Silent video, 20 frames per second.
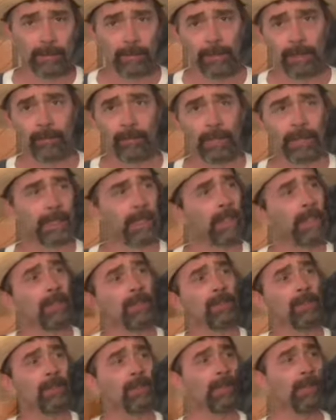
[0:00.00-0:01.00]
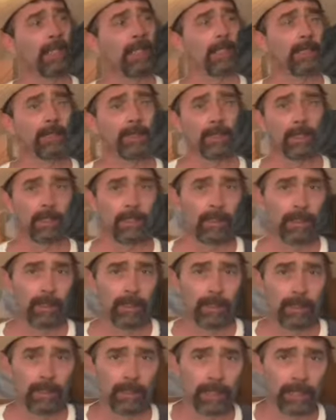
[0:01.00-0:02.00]
but the Israelites
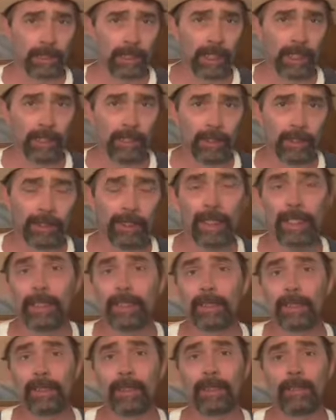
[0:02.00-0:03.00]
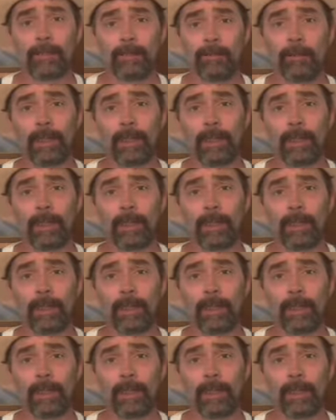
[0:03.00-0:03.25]
are an entire nation of